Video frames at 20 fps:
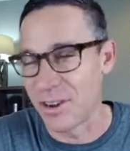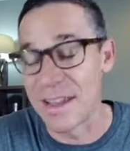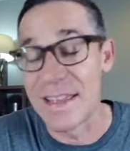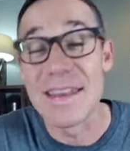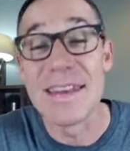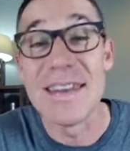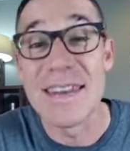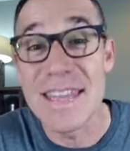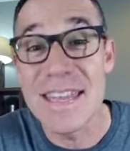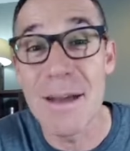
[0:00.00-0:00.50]

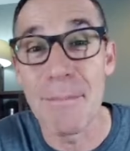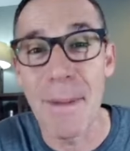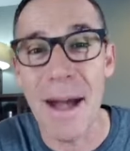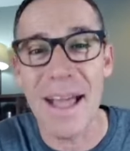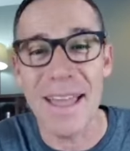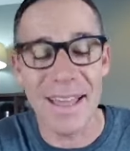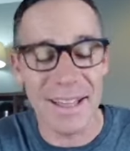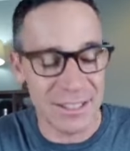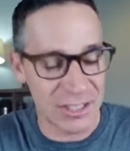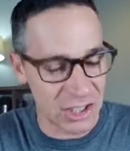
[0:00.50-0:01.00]

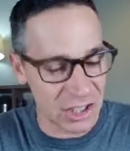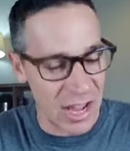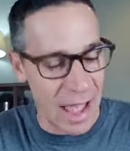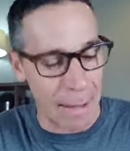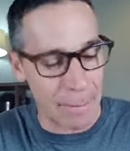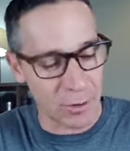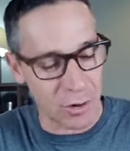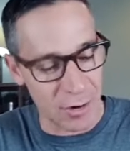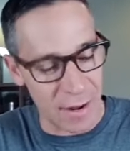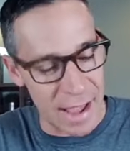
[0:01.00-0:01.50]
Nehemiah
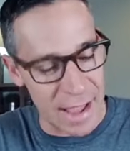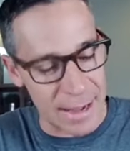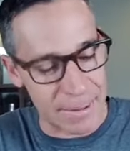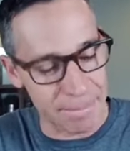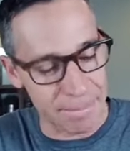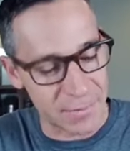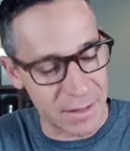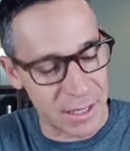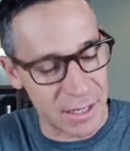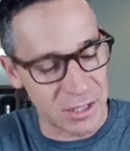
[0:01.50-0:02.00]
chapter 8.
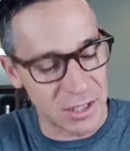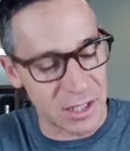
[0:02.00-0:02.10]
It